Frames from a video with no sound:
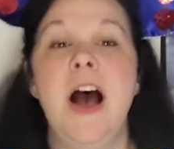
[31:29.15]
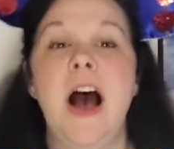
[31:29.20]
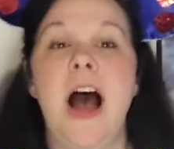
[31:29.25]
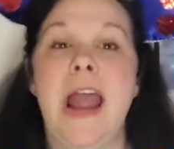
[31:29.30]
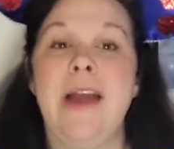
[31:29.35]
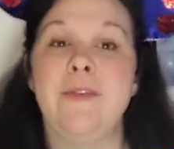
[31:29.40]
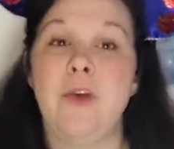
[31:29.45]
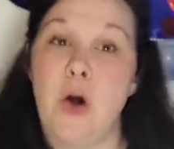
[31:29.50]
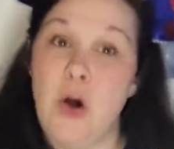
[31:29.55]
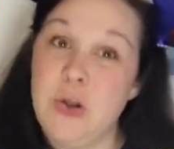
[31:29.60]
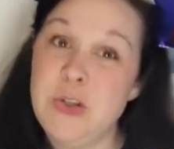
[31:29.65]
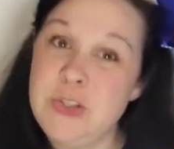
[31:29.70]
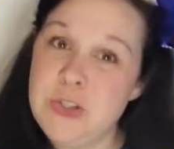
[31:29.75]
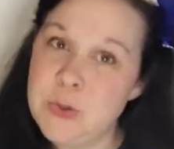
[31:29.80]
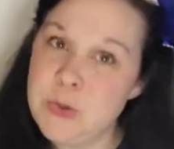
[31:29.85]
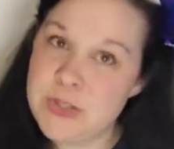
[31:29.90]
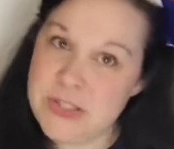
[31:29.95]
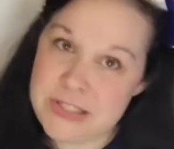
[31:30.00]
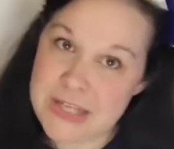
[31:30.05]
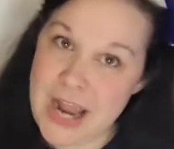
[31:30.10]
I've
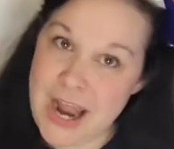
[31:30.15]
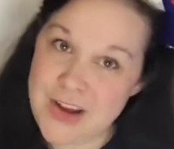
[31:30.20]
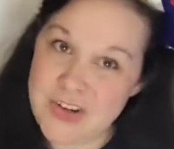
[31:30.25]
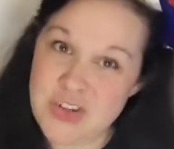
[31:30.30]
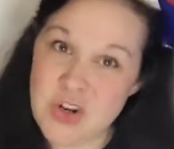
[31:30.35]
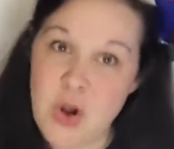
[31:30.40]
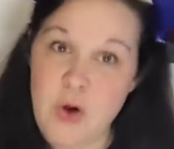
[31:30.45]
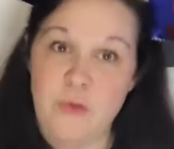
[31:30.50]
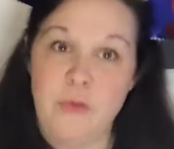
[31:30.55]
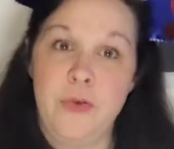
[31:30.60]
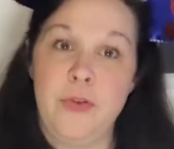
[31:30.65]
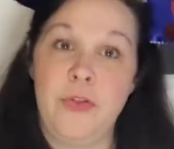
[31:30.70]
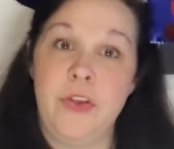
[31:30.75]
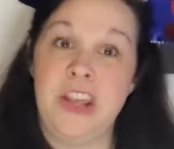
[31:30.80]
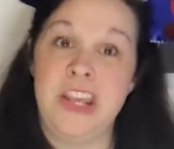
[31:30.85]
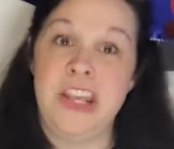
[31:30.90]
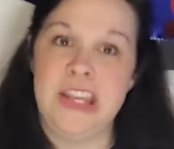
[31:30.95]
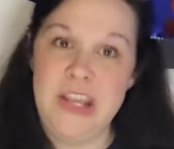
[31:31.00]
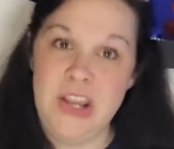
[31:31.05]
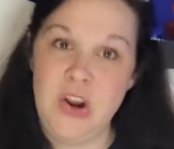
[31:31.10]
also stashed over the
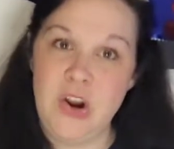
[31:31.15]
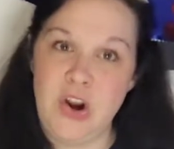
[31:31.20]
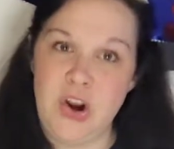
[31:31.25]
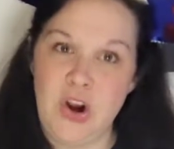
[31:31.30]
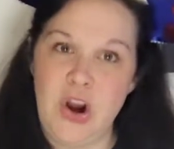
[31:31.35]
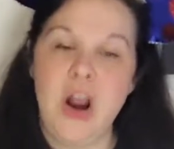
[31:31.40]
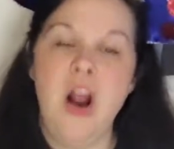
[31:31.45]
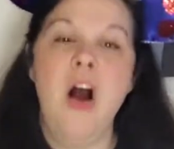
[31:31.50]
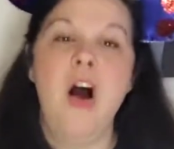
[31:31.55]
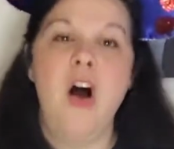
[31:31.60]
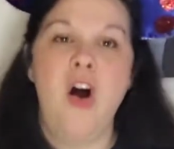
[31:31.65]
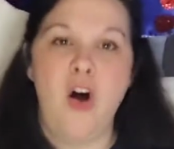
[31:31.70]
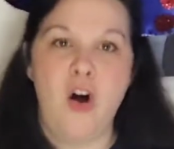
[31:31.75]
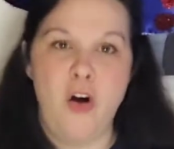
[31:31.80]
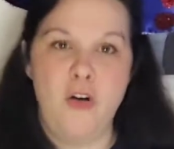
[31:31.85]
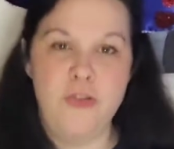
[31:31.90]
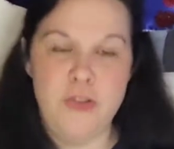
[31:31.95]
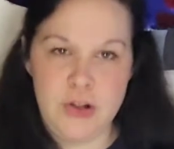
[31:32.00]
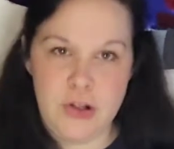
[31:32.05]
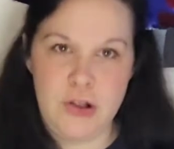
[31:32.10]
year
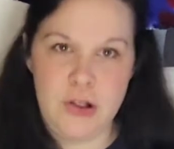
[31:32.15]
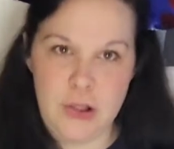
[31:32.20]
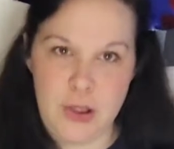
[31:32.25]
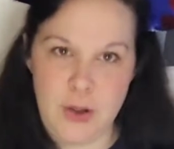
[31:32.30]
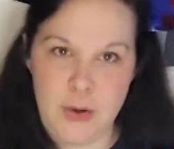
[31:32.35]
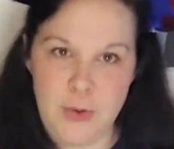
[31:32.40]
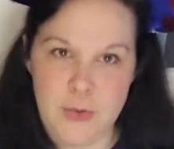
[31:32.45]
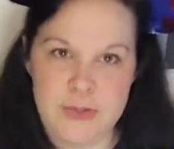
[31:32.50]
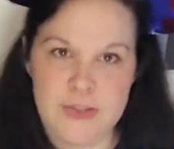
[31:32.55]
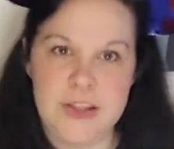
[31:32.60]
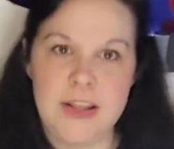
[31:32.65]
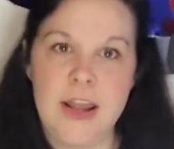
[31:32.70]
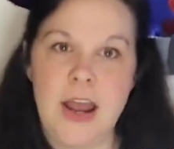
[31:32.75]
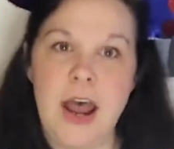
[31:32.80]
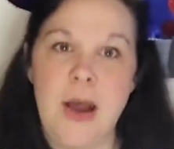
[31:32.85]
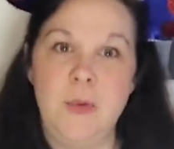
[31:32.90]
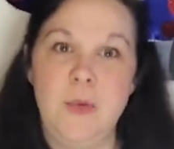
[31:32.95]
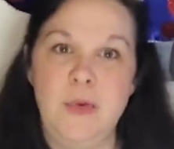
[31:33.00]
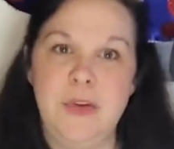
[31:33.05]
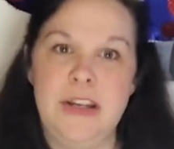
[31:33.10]
all the clothes that
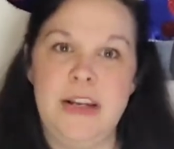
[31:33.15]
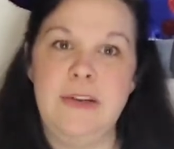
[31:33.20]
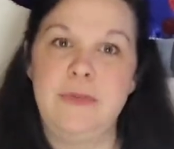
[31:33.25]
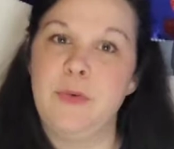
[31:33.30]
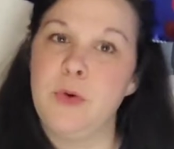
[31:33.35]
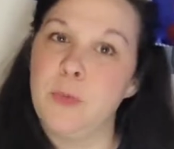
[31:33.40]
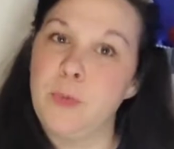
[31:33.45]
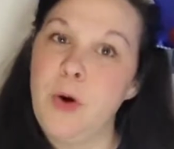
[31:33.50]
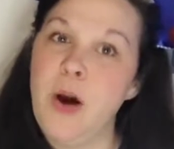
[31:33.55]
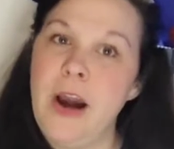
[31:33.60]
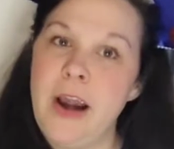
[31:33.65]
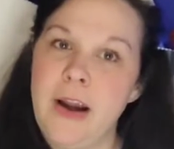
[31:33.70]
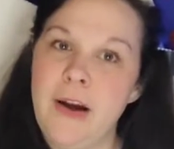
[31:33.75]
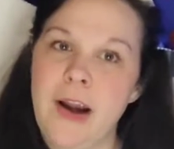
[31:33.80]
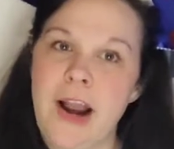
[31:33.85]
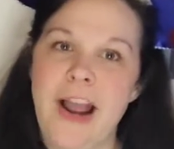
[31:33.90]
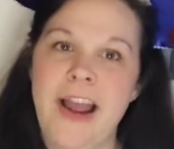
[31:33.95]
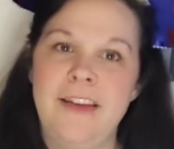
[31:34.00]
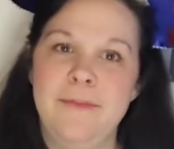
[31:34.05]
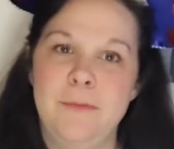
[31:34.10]
I will need for
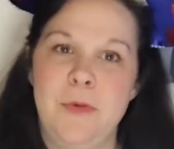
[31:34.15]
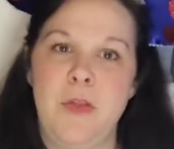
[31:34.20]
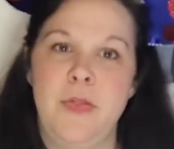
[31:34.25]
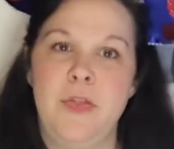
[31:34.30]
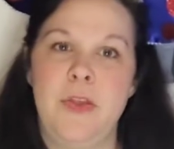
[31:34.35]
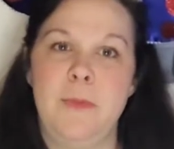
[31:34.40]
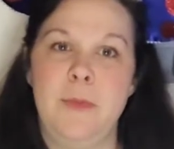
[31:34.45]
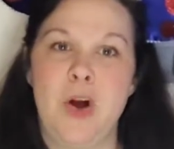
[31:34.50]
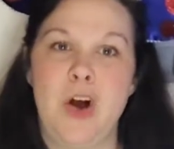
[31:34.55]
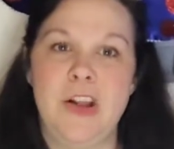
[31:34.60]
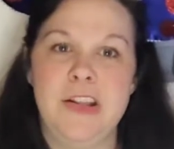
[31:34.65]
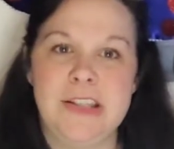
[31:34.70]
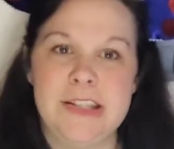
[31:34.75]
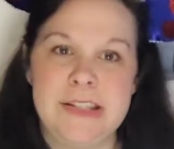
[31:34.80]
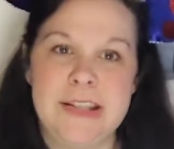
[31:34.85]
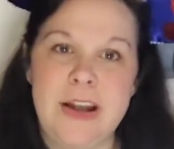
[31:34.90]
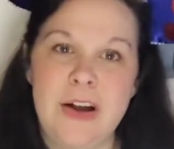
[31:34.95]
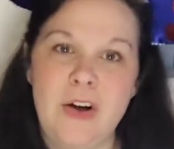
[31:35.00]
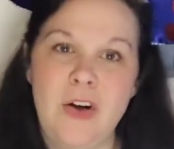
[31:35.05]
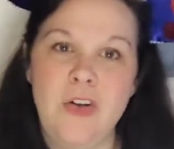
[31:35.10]
Briar. I have bought them on
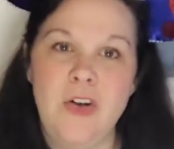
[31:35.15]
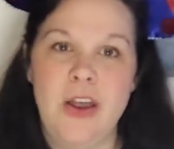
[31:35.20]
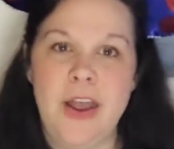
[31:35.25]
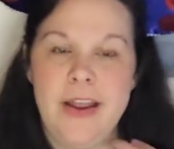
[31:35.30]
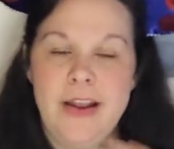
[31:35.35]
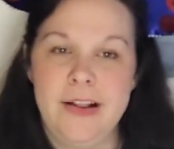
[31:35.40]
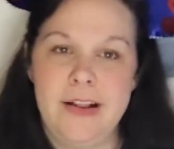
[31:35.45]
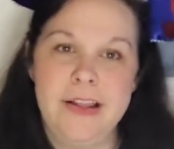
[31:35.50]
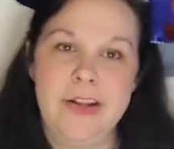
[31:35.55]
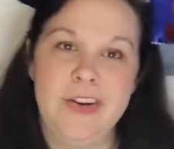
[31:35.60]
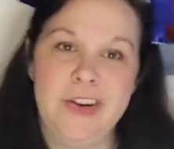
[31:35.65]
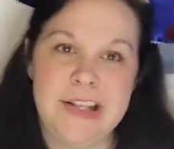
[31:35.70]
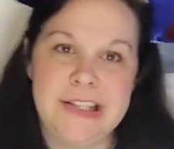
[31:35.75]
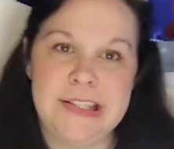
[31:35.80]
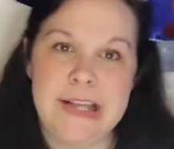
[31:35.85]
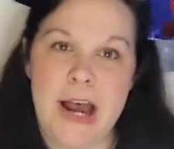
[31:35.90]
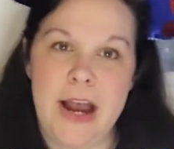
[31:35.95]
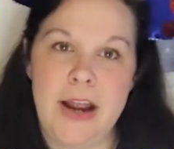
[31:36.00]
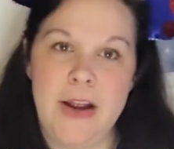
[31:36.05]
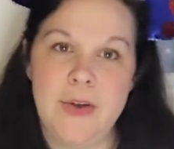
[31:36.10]
sale and
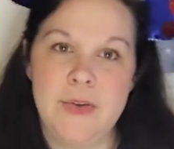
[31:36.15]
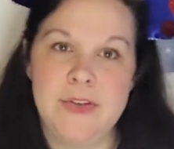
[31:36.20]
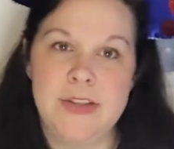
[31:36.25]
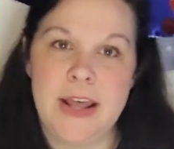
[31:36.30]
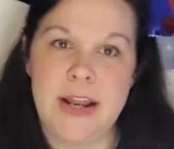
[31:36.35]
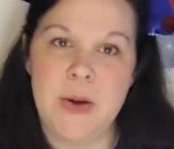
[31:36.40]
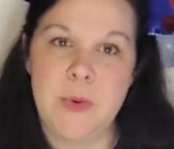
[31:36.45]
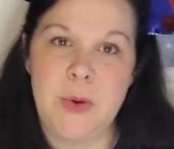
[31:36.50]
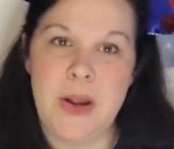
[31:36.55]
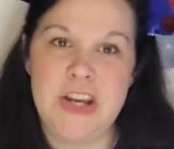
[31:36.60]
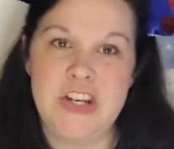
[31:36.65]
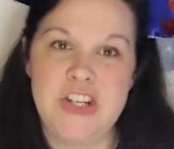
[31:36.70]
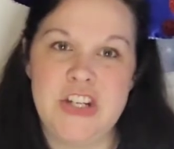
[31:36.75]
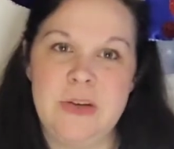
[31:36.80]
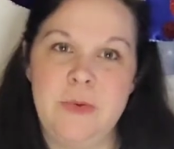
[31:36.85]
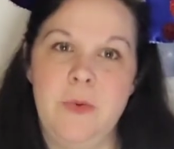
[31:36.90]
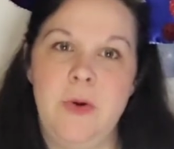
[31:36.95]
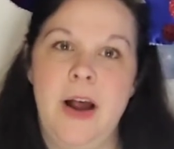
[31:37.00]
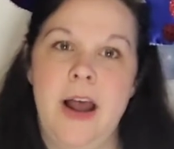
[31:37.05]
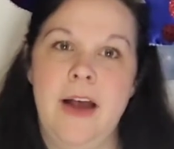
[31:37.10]
clearance aisles. That way
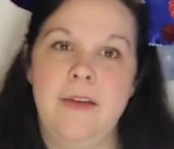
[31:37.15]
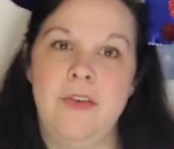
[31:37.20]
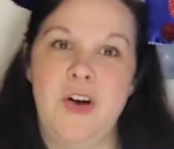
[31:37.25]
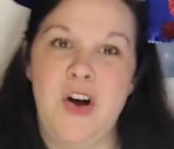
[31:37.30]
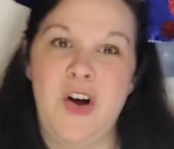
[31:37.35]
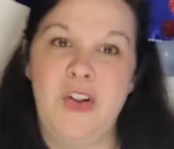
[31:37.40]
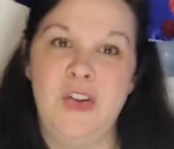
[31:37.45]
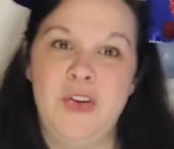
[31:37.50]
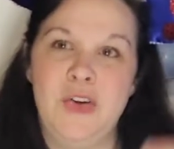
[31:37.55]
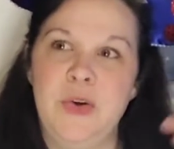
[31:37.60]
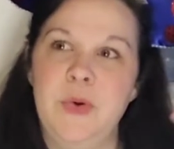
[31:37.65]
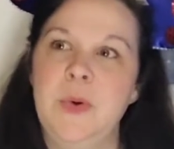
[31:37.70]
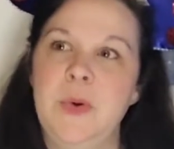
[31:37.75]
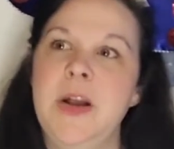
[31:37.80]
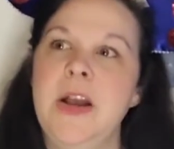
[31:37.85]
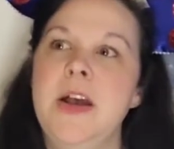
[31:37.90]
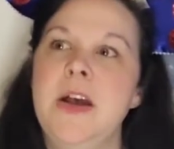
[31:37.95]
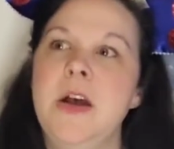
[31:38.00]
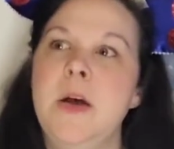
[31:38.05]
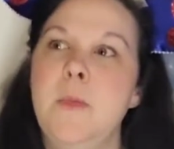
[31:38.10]
she will have all new
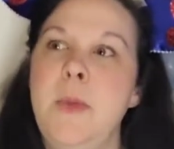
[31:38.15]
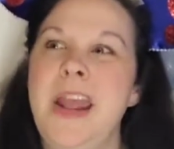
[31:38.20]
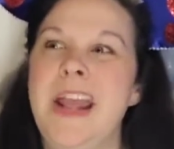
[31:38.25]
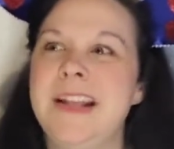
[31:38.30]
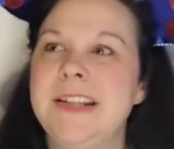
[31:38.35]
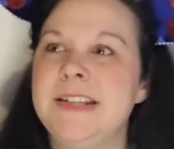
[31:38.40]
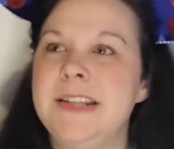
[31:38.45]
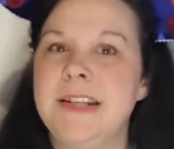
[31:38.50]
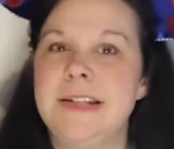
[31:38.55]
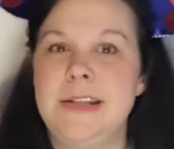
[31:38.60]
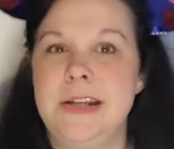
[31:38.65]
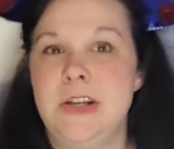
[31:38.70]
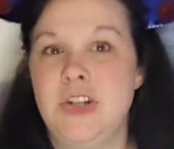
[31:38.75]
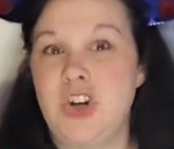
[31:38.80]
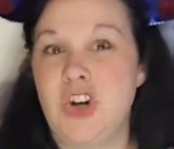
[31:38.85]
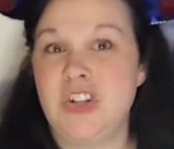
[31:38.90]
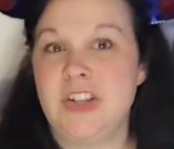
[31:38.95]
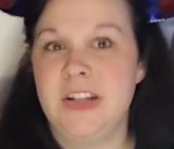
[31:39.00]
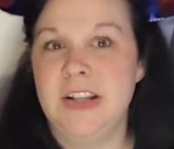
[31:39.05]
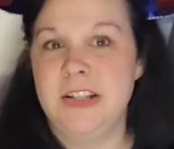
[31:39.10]
pants and
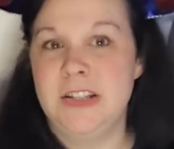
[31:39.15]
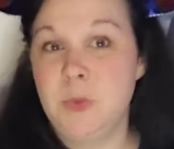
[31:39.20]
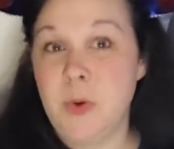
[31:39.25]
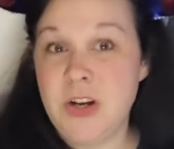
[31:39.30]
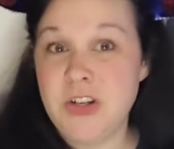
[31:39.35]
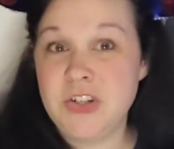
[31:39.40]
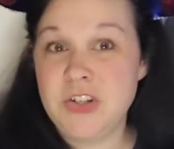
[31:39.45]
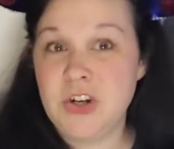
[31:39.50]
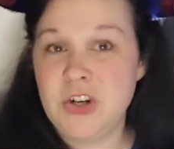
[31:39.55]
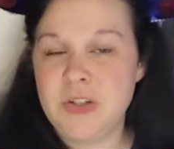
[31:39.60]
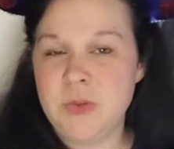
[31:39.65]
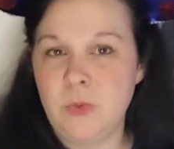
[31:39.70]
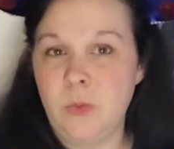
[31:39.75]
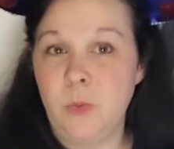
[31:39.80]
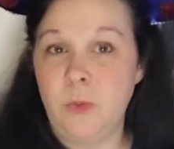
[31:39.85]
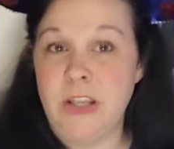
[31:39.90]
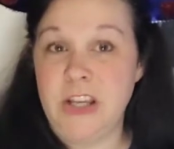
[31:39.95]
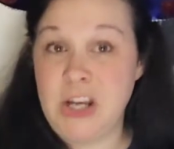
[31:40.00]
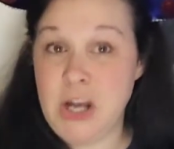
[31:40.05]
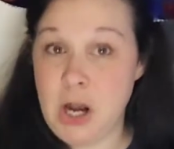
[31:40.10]
t-shirts and sweatshirts when
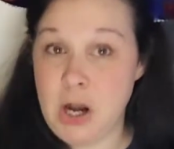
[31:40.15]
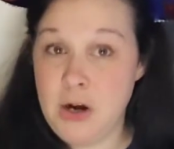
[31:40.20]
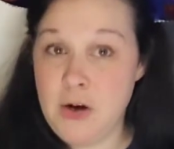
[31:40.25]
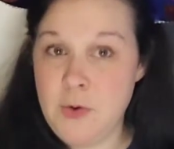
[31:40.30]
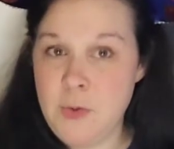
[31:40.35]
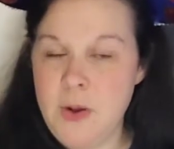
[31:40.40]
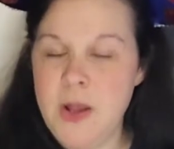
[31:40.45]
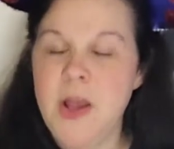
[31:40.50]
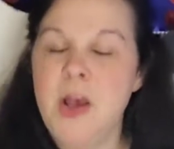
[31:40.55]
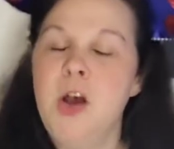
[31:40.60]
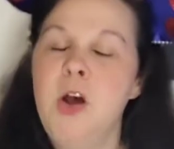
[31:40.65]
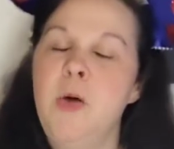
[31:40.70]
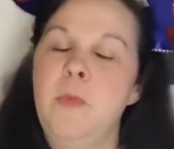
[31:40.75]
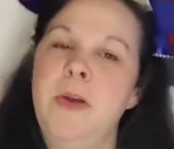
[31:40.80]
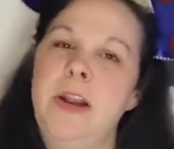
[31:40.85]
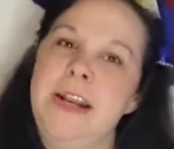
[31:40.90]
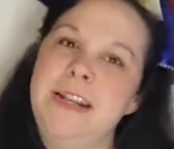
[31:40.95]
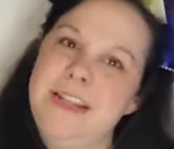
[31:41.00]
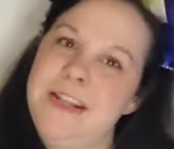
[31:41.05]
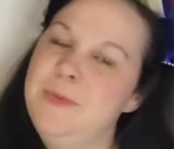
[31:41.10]
we go,
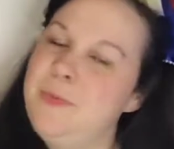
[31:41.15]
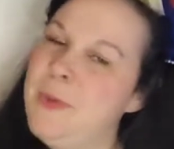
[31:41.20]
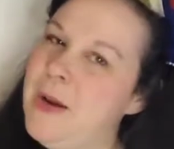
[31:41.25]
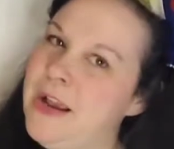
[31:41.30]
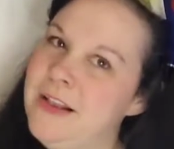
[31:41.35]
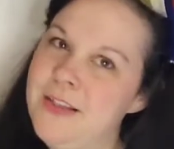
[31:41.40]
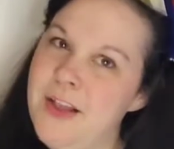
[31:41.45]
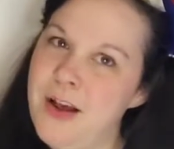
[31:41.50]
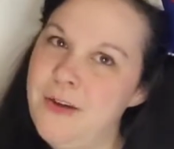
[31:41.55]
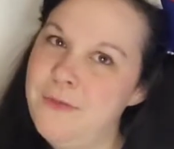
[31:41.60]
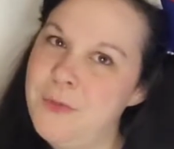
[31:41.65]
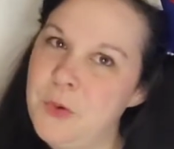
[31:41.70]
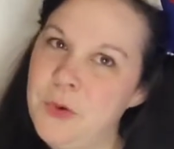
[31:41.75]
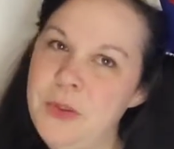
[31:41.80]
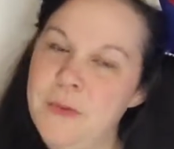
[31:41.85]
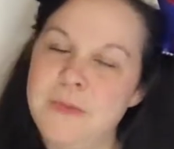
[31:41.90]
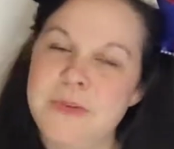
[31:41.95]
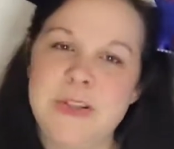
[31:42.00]
but I didn't pay a lot for them.